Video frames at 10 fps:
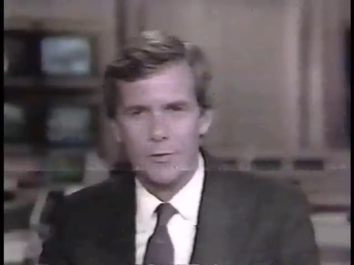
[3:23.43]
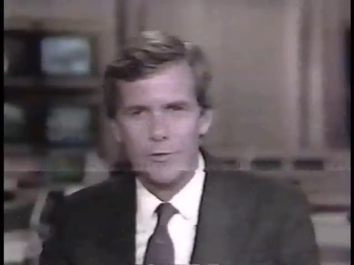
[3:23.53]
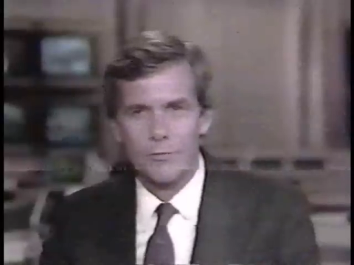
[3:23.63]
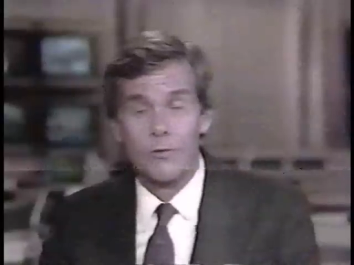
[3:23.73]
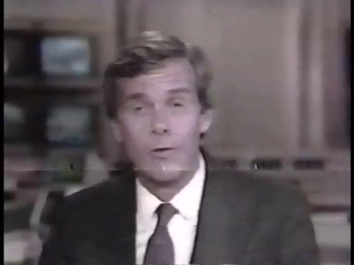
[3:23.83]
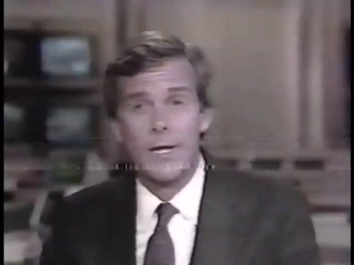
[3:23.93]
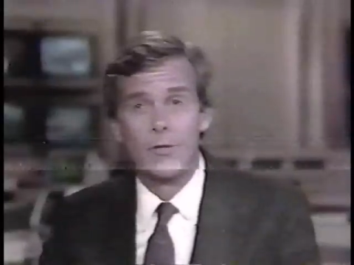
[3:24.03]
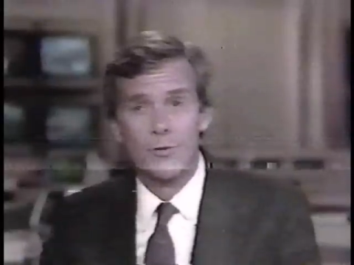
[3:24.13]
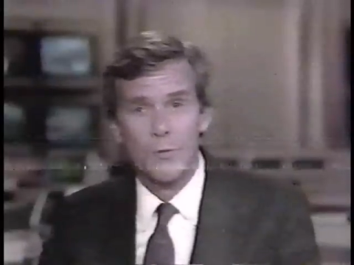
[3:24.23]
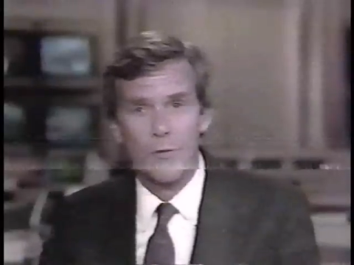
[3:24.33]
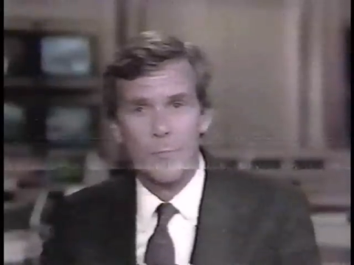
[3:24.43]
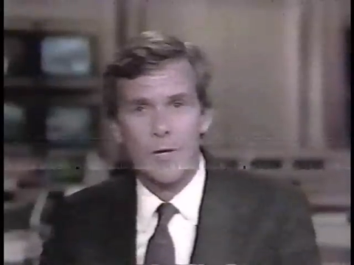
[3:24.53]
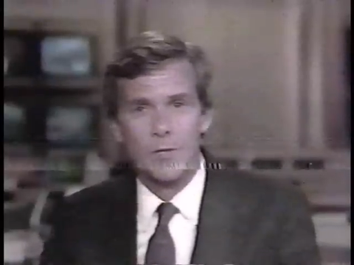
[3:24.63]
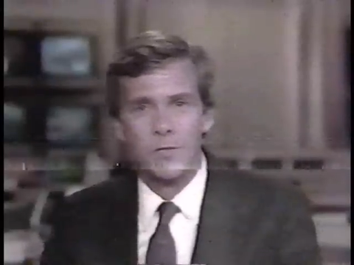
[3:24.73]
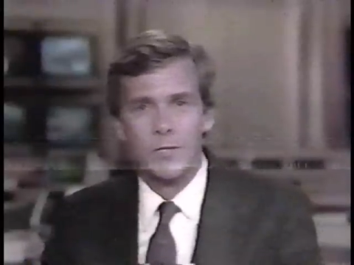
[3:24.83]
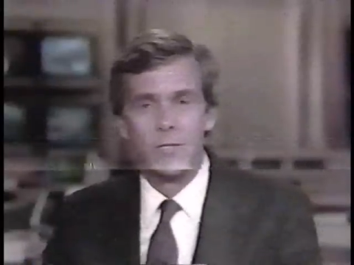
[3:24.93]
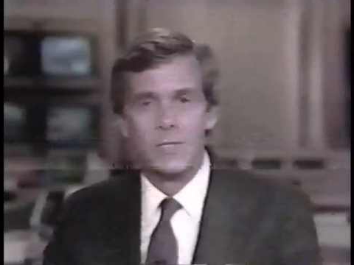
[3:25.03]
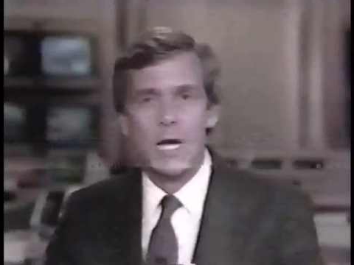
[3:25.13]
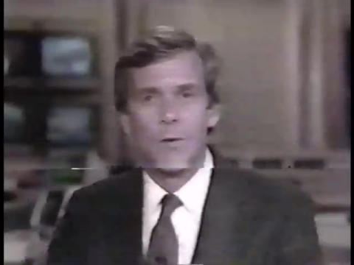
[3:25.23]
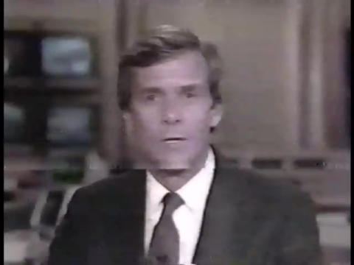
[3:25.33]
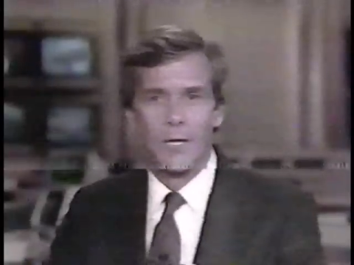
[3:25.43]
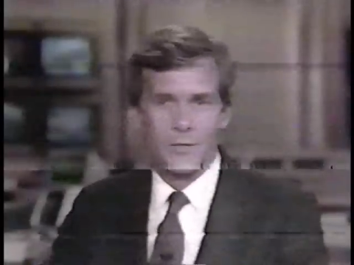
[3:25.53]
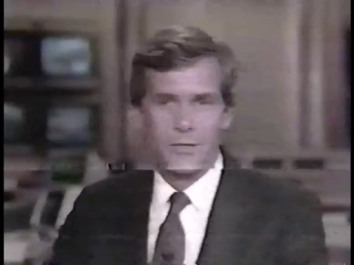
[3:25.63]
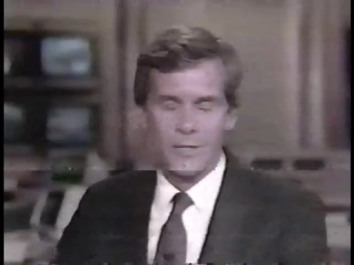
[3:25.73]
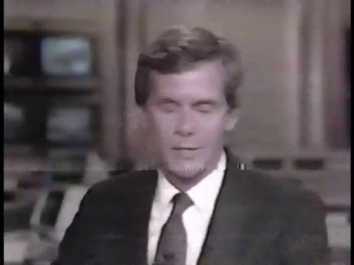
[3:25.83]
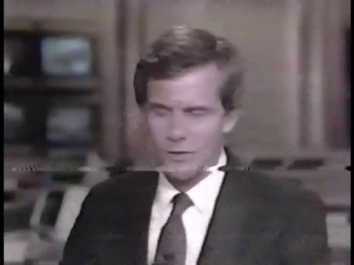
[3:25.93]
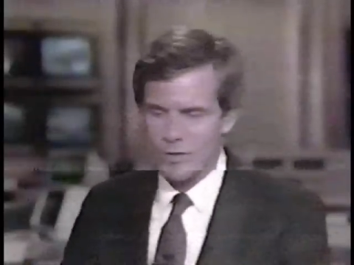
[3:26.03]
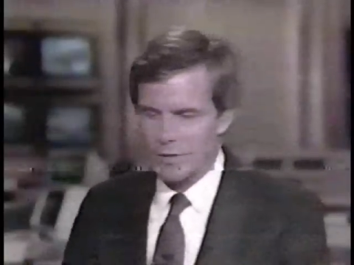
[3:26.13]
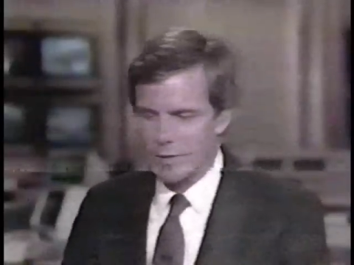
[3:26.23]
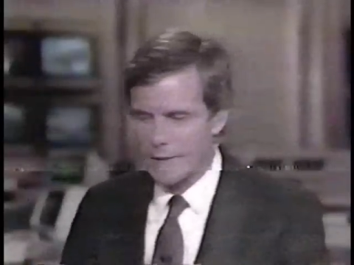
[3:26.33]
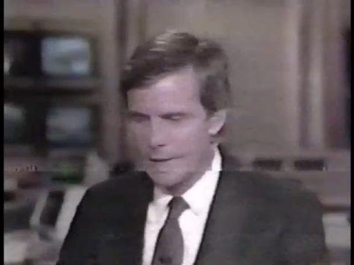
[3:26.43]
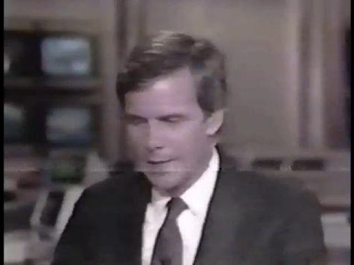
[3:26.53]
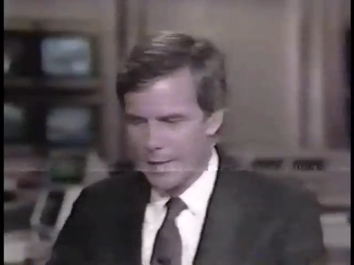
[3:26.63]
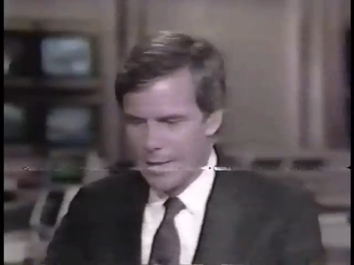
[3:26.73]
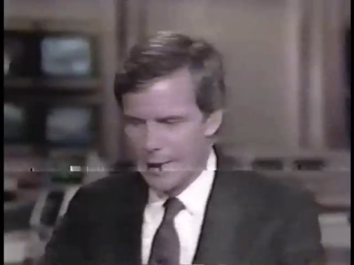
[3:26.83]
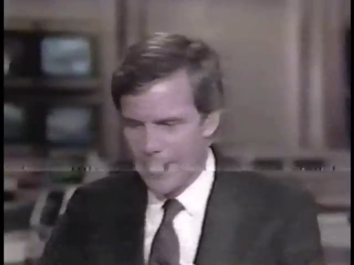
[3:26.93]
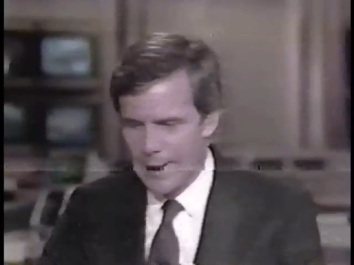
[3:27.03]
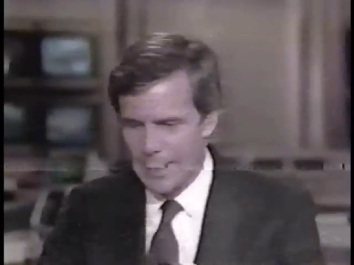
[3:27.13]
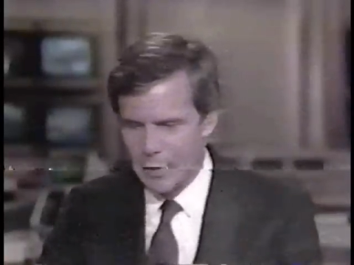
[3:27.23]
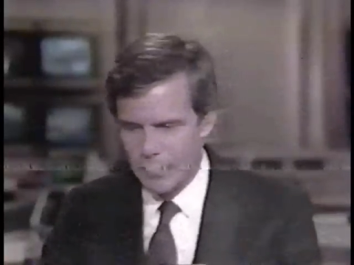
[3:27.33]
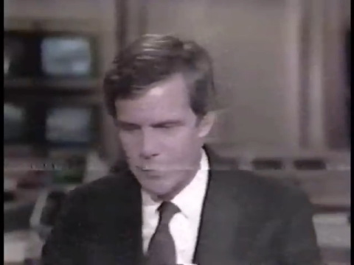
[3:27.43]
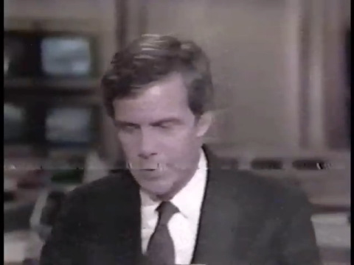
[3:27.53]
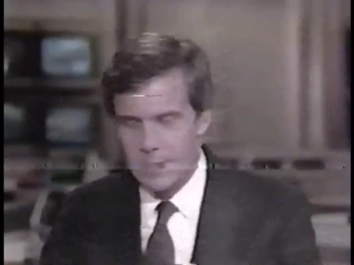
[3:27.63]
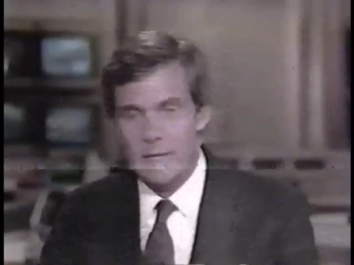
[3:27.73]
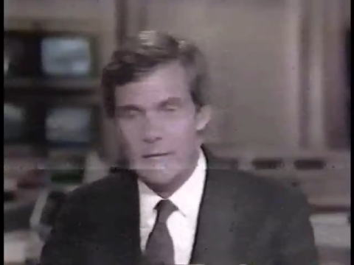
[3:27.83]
as you heard, and 2 other Palestinians now in custody in Sicily in the hands of Pentagon.